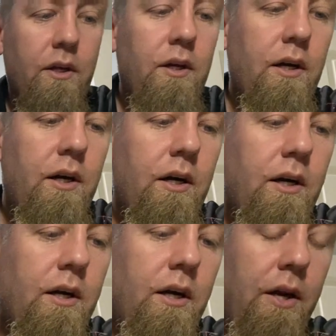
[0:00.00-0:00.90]

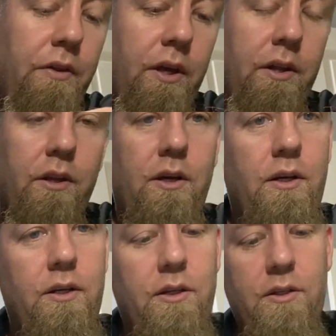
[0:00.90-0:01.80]
and then
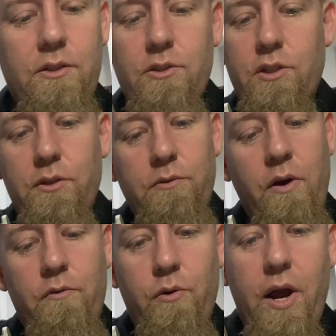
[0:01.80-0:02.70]
there's
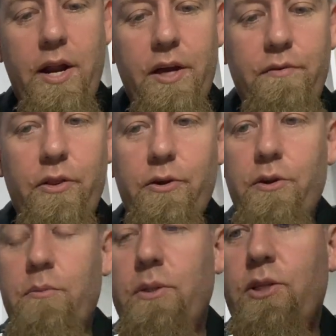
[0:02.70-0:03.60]
a variety of other
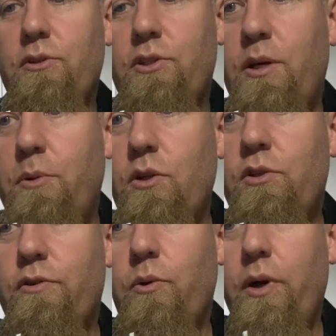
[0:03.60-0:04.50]
materials that can be
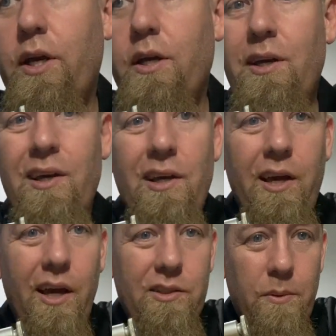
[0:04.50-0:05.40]
used for wing.
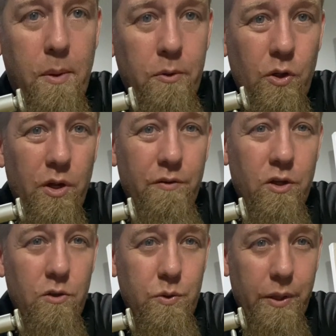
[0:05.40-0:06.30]
And some people don't even
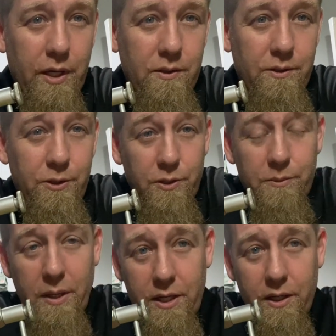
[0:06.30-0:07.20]
use wing. You
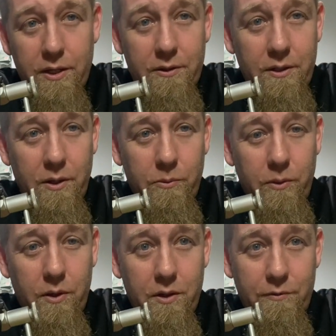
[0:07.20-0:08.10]
can make
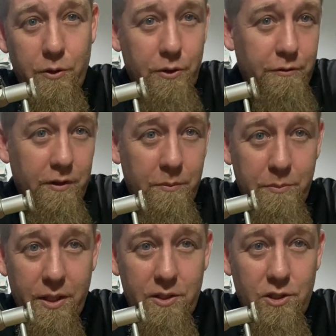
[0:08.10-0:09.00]
if you're in a
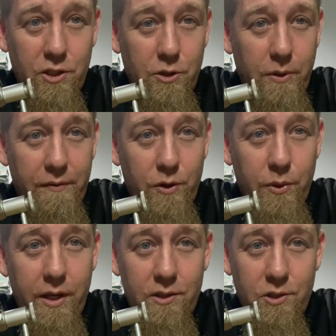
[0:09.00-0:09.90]
pinch, you don't have any
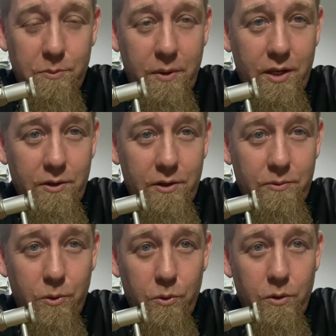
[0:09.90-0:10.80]
wings, you can make the
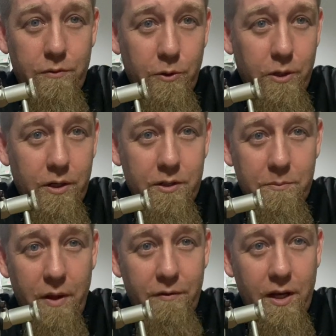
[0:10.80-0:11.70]
Royal Wolf or a
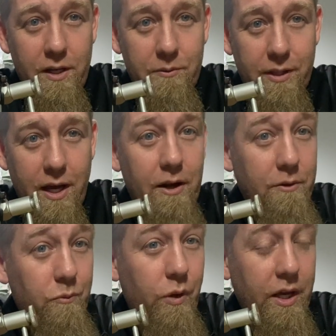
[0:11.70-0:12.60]
mayfly without a
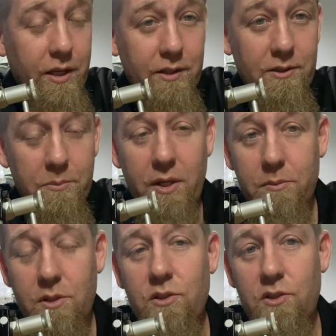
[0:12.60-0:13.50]
wing, and
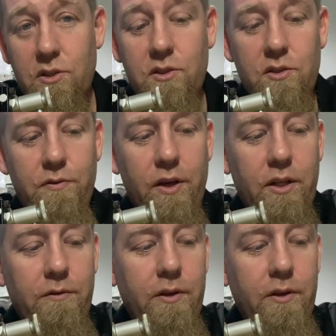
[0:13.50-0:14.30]
sometimes it's just as effective.